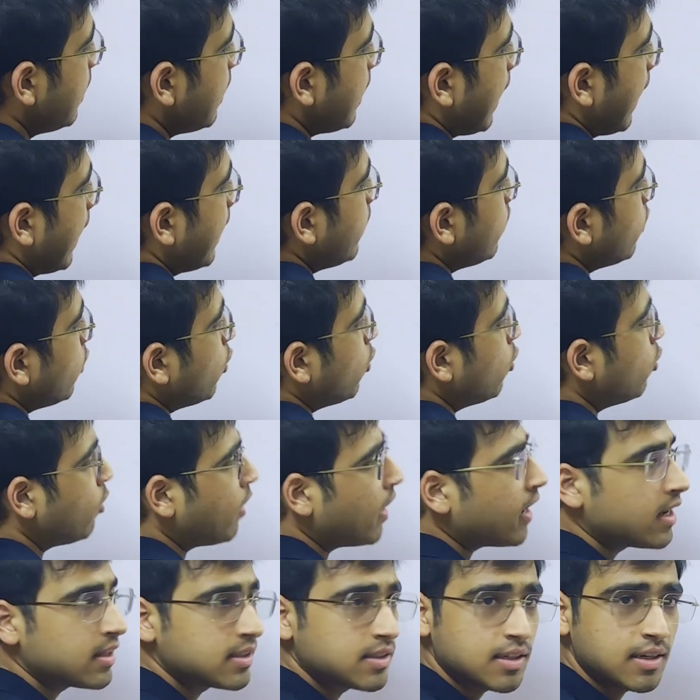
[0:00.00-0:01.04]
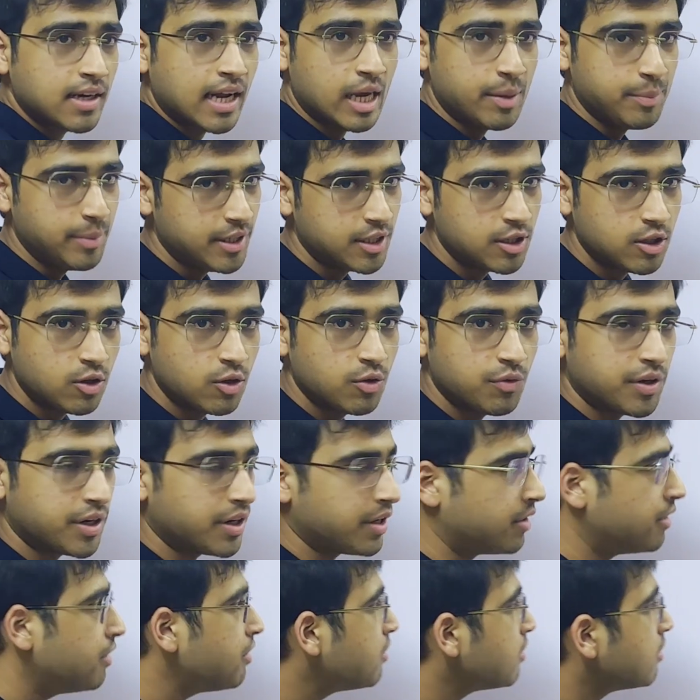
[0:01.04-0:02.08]
And OR is the diameter over
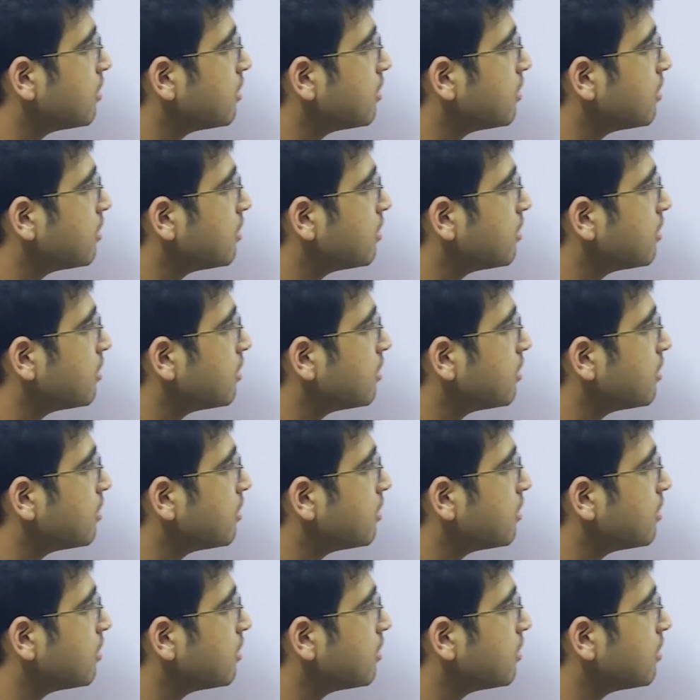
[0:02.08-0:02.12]
here.